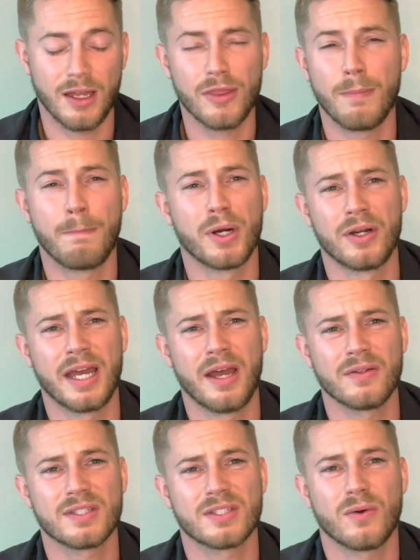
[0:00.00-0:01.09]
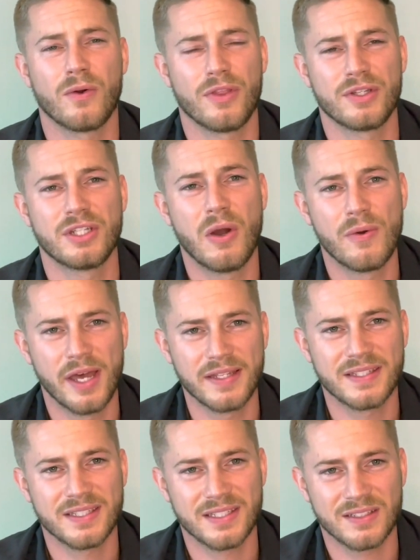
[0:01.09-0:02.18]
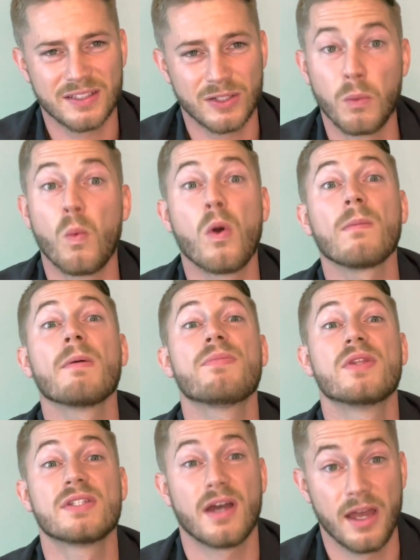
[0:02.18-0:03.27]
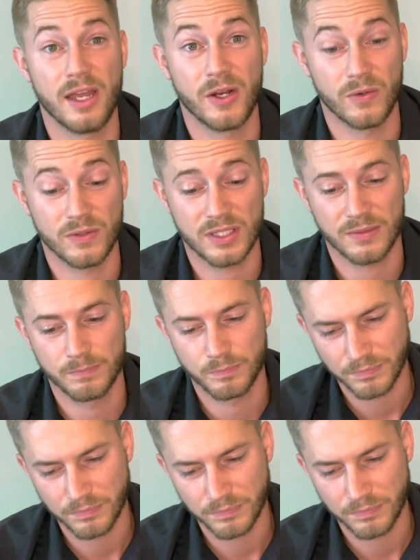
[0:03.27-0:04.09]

burnouts or the donuts to warm up the tires.